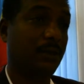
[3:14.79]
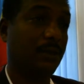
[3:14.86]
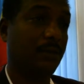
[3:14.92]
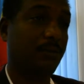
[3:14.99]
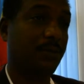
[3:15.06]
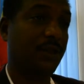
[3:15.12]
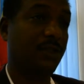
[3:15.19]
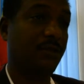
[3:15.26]

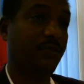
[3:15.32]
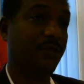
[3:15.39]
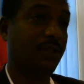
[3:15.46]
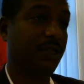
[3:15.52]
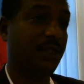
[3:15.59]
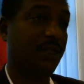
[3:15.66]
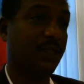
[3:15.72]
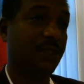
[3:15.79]
but
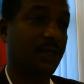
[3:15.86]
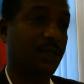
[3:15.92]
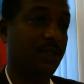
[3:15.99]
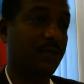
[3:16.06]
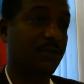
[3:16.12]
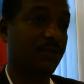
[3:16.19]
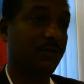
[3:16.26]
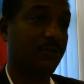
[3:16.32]
definitely it
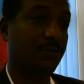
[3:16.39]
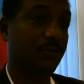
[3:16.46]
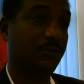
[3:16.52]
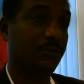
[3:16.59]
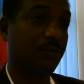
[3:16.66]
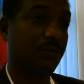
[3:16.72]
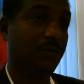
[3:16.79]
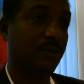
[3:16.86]
runs into
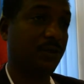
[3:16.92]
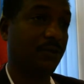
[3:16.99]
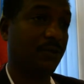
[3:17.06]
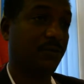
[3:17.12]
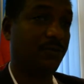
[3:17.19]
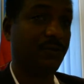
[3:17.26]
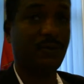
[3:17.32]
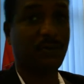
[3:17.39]
a
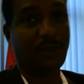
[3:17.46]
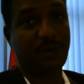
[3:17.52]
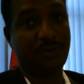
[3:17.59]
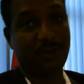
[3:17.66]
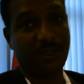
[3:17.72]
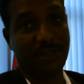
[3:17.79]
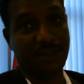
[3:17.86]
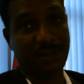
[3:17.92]
few
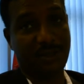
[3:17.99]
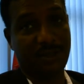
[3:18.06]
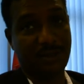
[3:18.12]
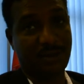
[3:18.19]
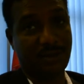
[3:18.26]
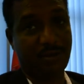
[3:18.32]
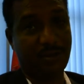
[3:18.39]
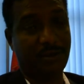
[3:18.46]
thousands
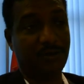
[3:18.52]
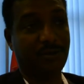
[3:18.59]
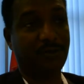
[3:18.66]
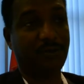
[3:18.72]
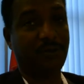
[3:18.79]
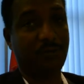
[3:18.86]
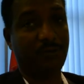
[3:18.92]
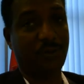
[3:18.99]
of
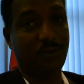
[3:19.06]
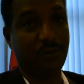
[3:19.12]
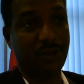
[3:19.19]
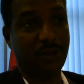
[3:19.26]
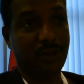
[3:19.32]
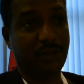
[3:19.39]
employees.